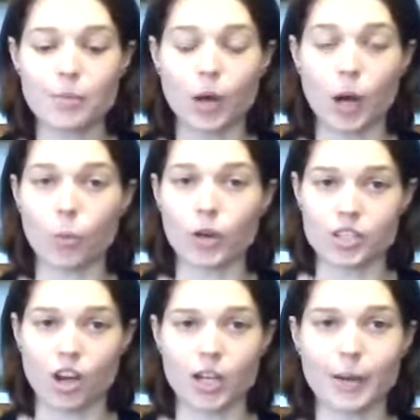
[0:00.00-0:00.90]
type I wanna
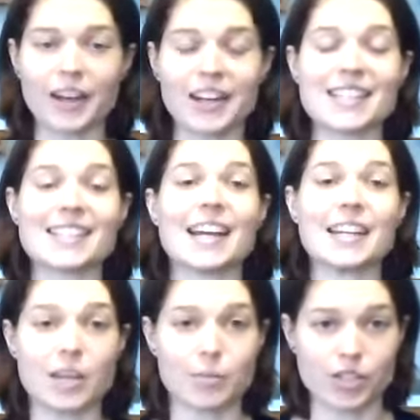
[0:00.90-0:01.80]
talk about is
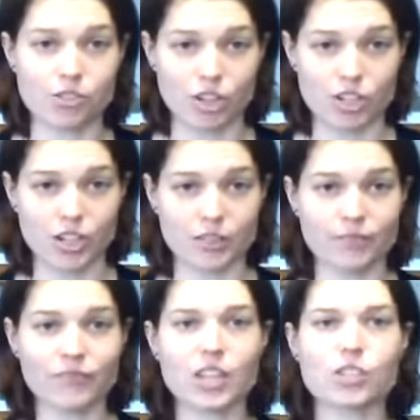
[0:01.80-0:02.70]
dynamic
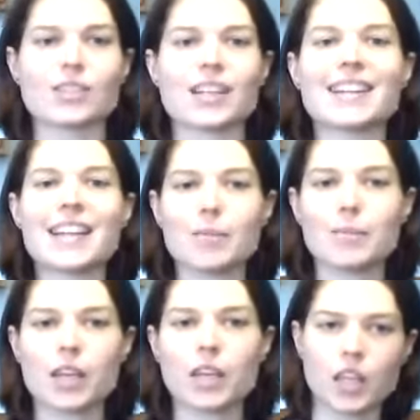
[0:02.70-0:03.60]
stretching. So
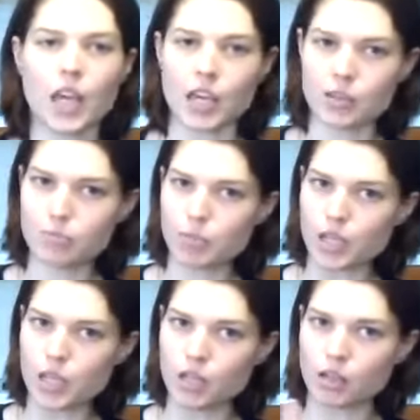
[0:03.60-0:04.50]
dynamic can be
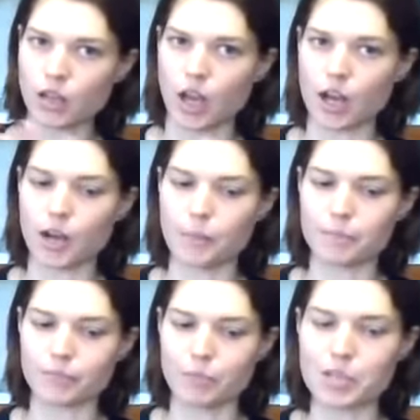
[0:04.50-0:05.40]

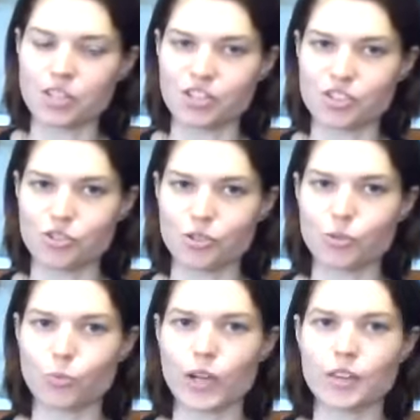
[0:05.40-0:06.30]

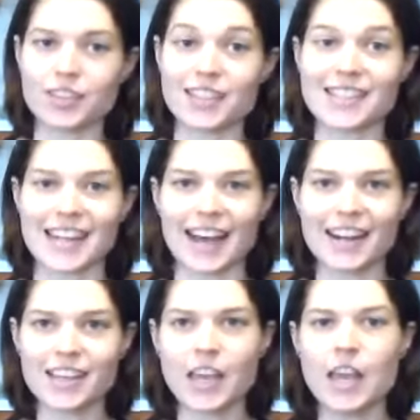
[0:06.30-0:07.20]
misconstrued with
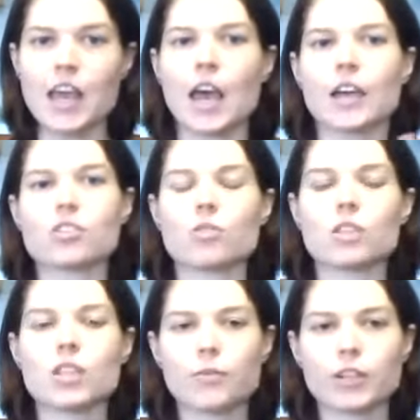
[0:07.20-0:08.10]
static. And so the
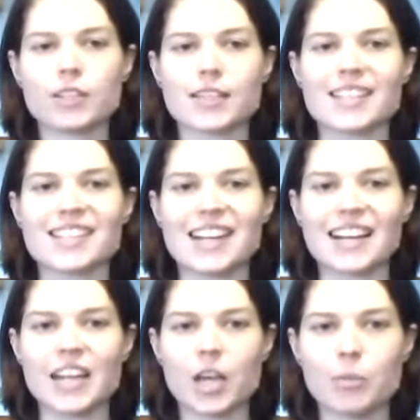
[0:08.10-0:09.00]
difference is
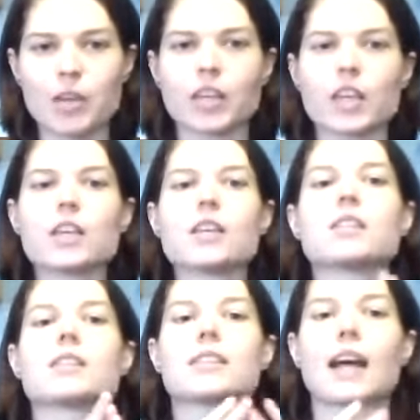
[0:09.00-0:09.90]
dynamic
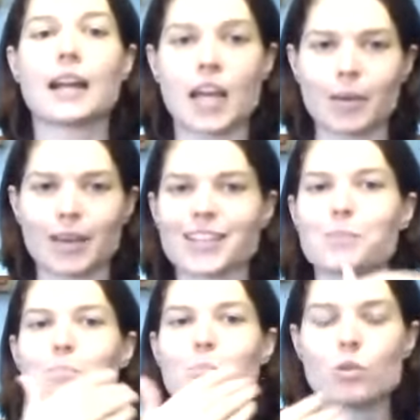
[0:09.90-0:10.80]
is dynamic. It's
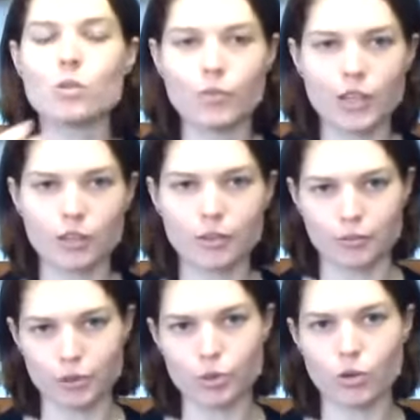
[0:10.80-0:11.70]
moving
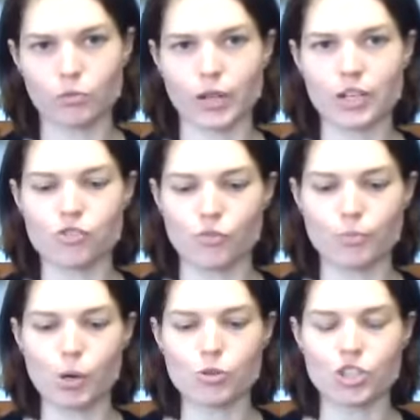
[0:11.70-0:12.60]
through a range of
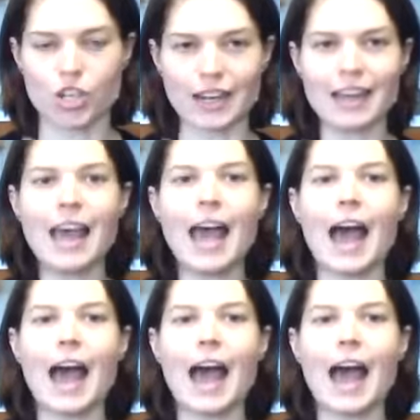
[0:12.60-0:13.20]
motion